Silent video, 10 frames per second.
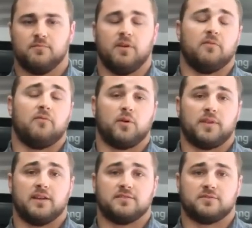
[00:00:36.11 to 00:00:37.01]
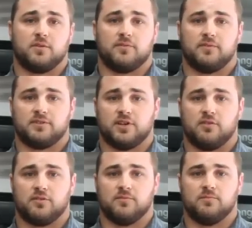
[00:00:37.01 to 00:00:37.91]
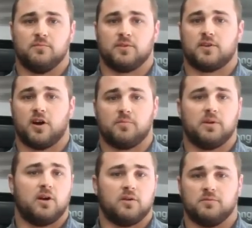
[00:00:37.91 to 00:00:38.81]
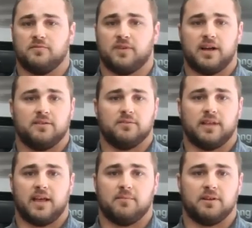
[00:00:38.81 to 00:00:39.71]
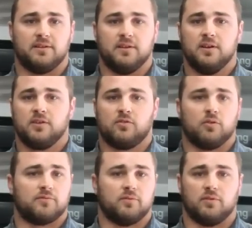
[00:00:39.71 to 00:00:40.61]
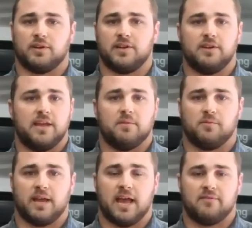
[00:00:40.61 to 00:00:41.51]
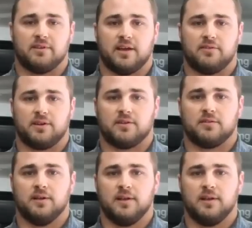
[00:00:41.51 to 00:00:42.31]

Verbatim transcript: We have a 4,000 square foot showroom with carpet, hardwood, vinyl, laminate, cork flooring, you name it, we have it down here.